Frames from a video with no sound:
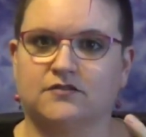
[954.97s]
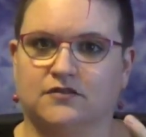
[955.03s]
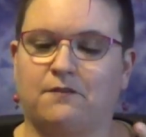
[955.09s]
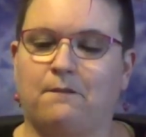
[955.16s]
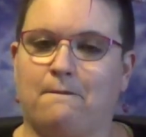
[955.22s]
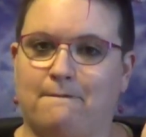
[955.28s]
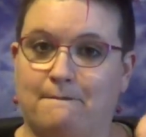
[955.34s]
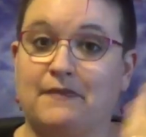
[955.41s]

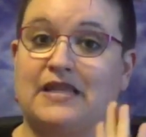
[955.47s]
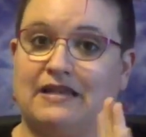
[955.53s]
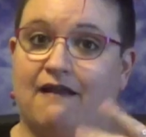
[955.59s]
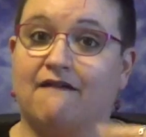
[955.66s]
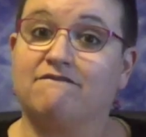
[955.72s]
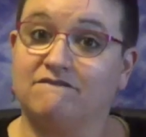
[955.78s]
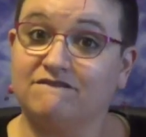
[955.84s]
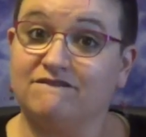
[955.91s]
Depending on
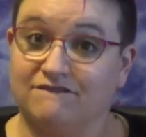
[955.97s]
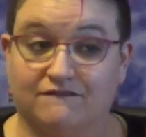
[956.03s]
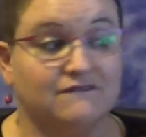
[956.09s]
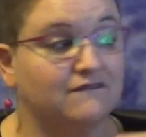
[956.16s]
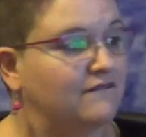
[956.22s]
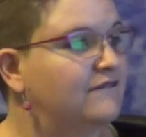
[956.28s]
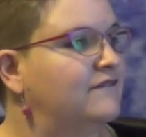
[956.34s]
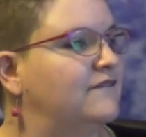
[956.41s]
how you
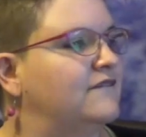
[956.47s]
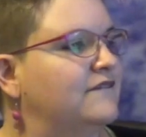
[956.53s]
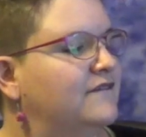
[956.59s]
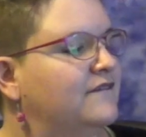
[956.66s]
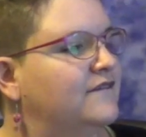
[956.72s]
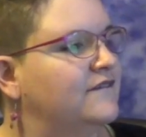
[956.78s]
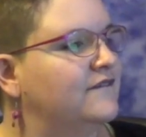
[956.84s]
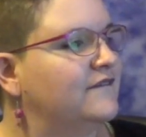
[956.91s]
move the
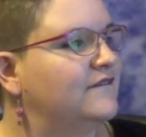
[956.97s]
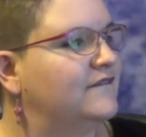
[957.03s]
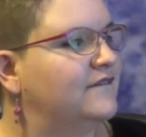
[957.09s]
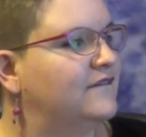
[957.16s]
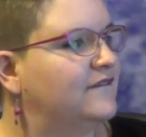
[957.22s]
word